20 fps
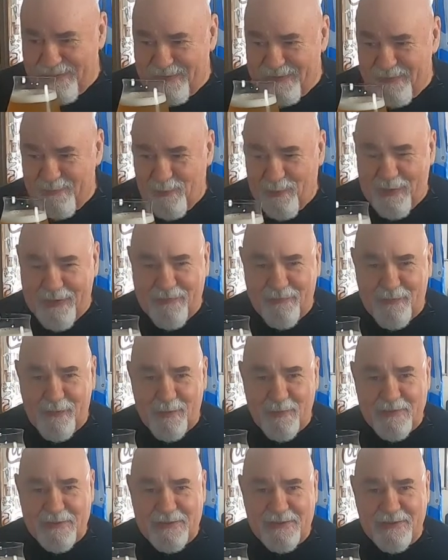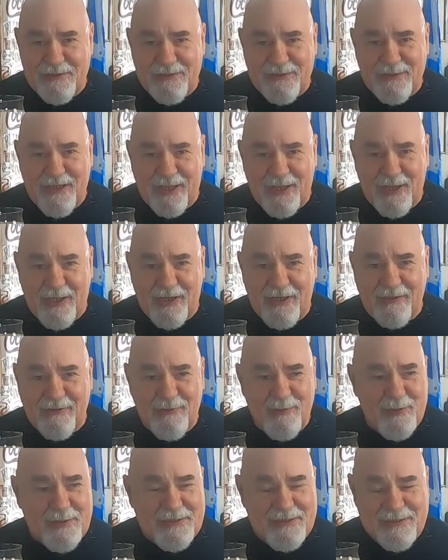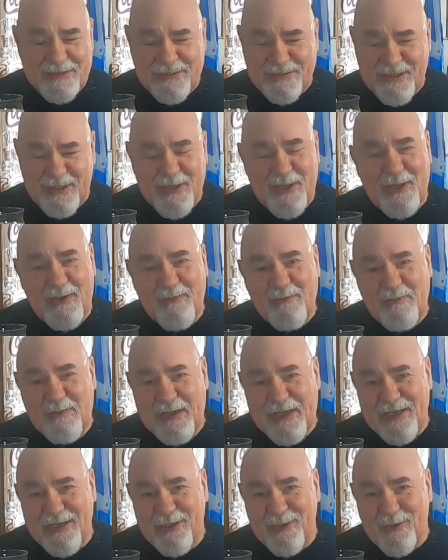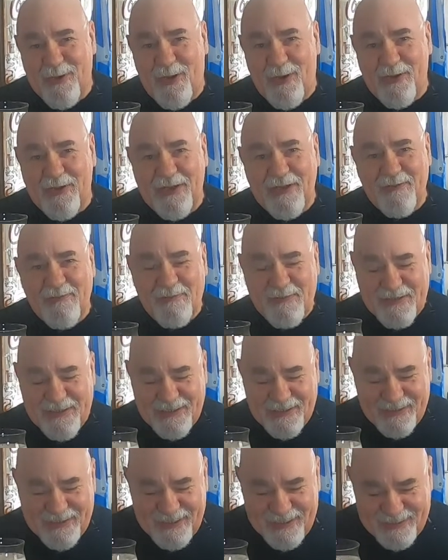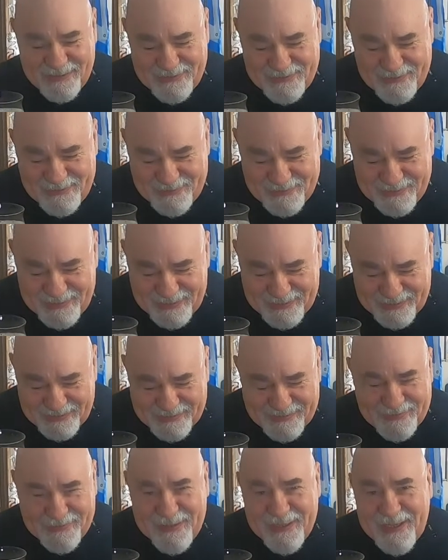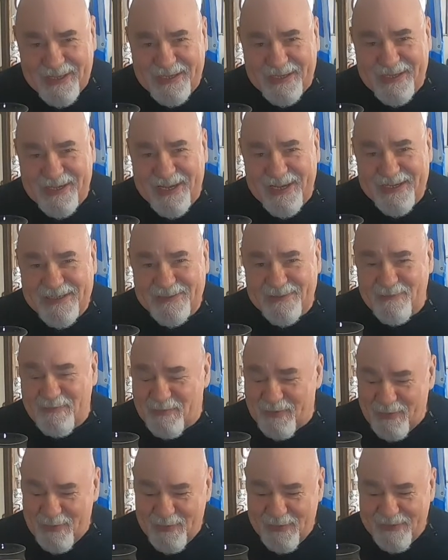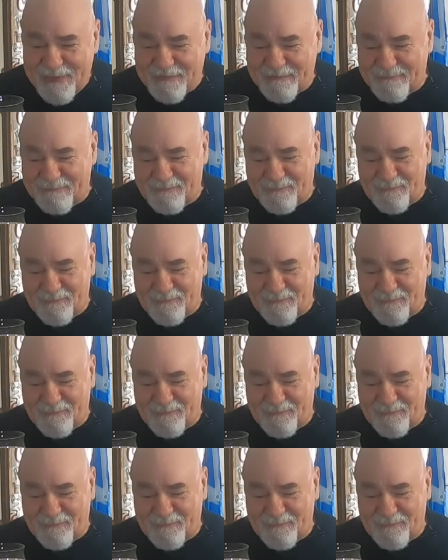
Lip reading: The one from Southern, what is it, Southern Beer, Northern Beer, that guy's brilliant.